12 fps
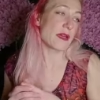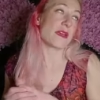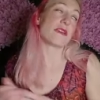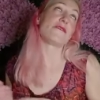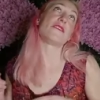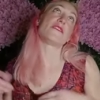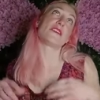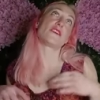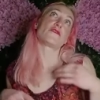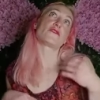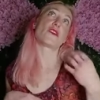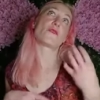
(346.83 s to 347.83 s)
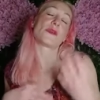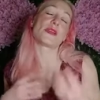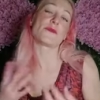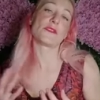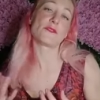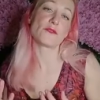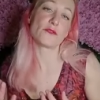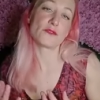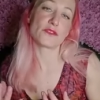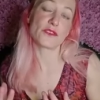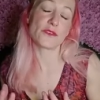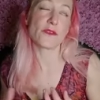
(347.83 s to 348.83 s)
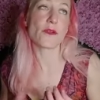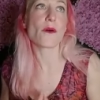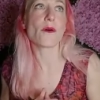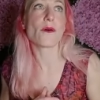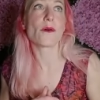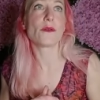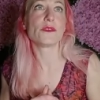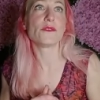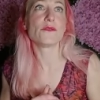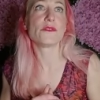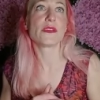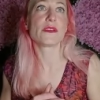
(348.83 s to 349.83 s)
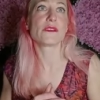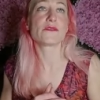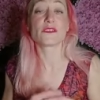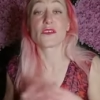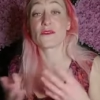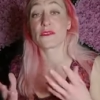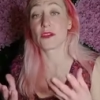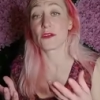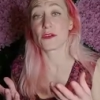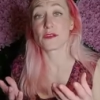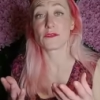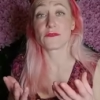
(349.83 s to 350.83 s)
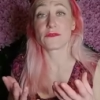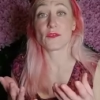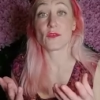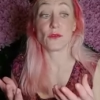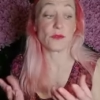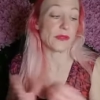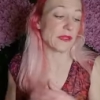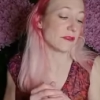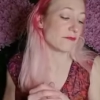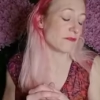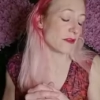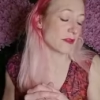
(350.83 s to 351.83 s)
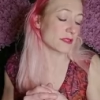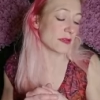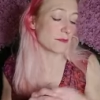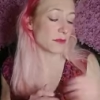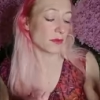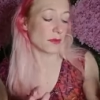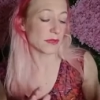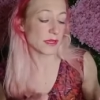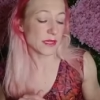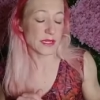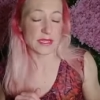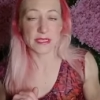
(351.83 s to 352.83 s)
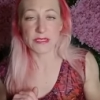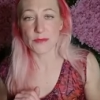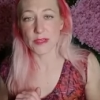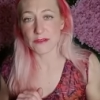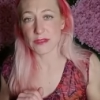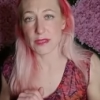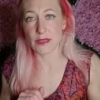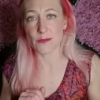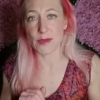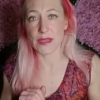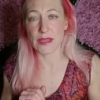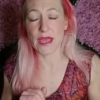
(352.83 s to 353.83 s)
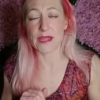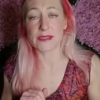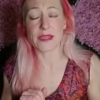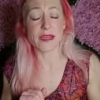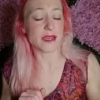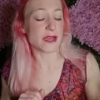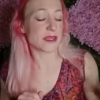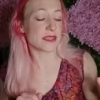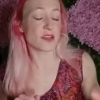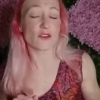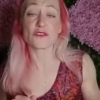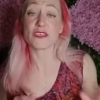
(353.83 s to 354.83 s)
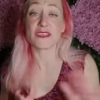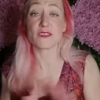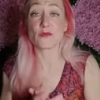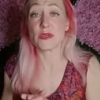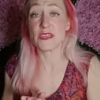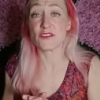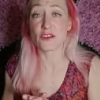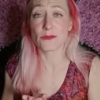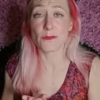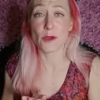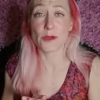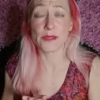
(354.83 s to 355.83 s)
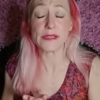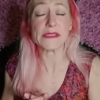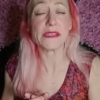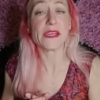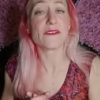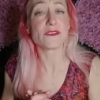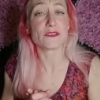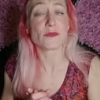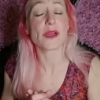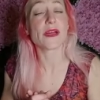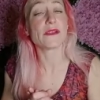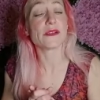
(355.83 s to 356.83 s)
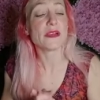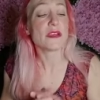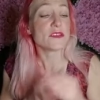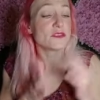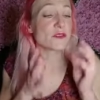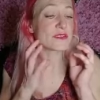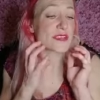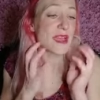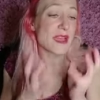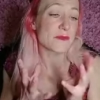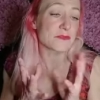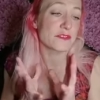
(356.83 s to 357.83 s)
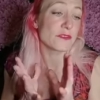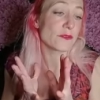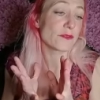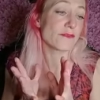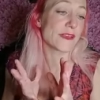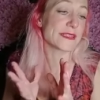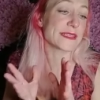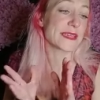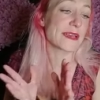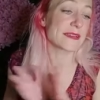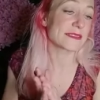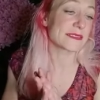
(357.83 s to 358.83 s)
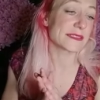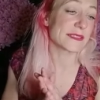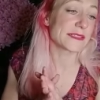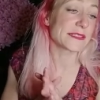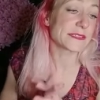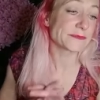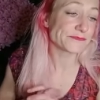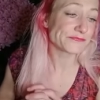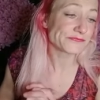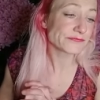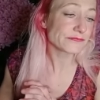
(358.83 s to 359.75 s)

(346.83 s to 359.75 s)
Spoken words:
if you think of sort of baby lotion or you think of sort of the oil of Olay, for example, it smells a little bit like that, and it contains wheat germ oil in there as well. So it's absolutely fantastic.